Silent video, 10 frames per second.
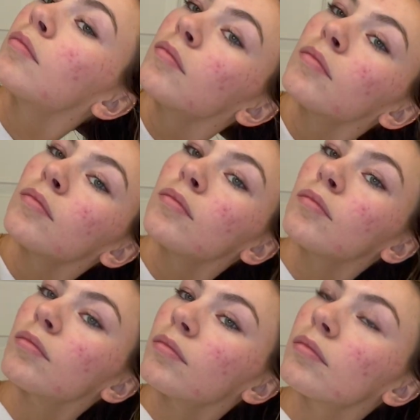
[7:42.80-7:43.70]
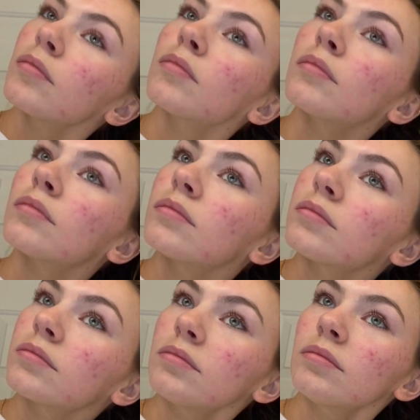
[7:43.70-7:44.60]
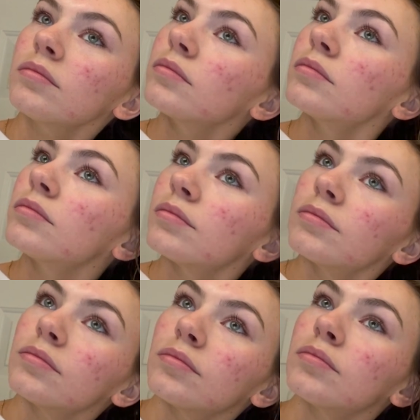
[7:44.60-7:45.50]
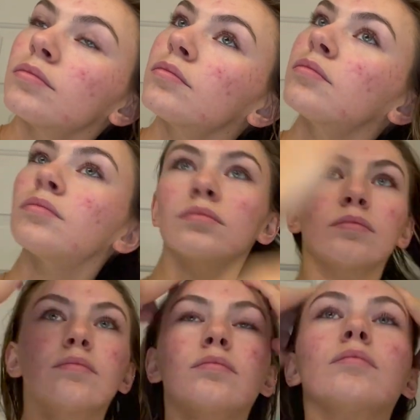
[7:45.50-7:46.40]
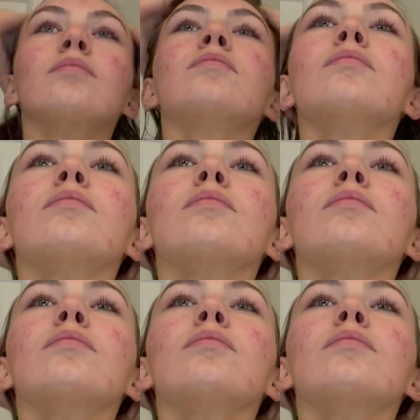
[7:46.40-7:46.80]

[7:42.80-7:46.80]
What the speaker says: [no speech]